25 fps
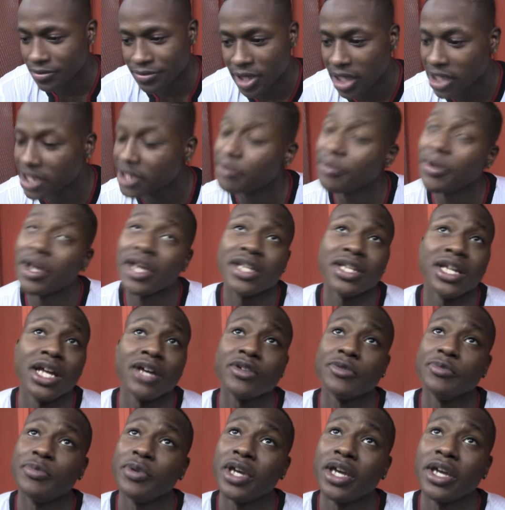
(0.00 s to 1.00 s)
that's amazing. That
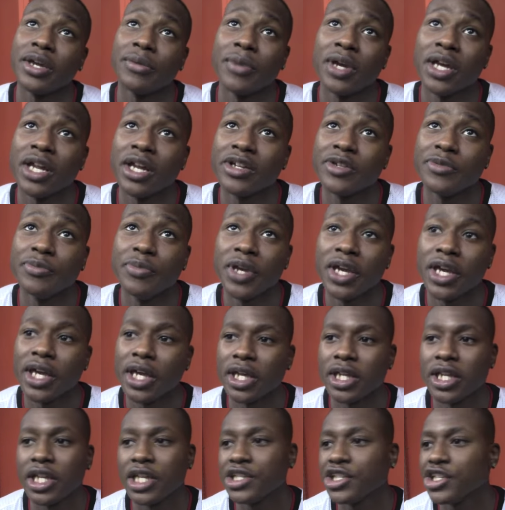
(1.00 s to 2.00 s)
was big, man. That was big,
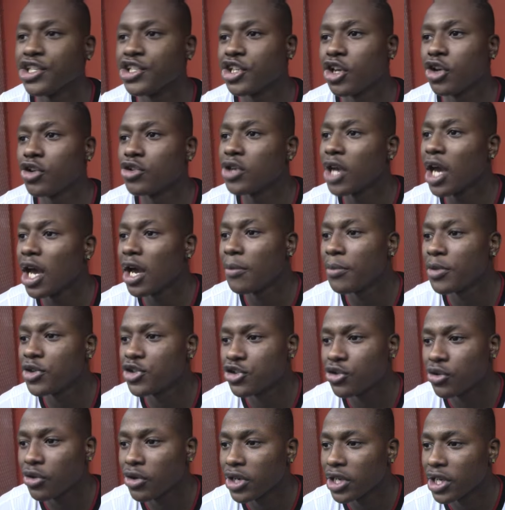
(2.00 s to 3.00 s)
and it just shows you how
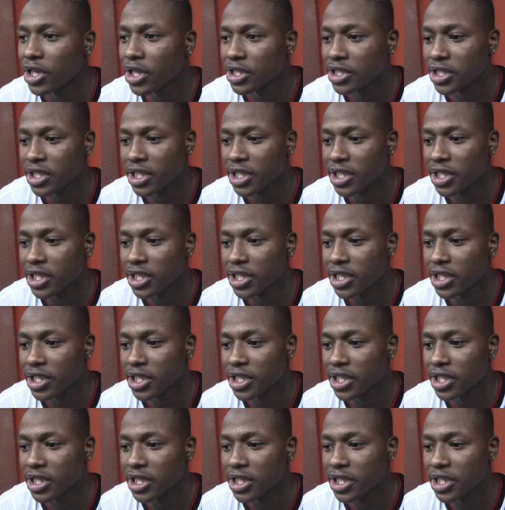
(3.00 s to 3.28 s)
mature he is.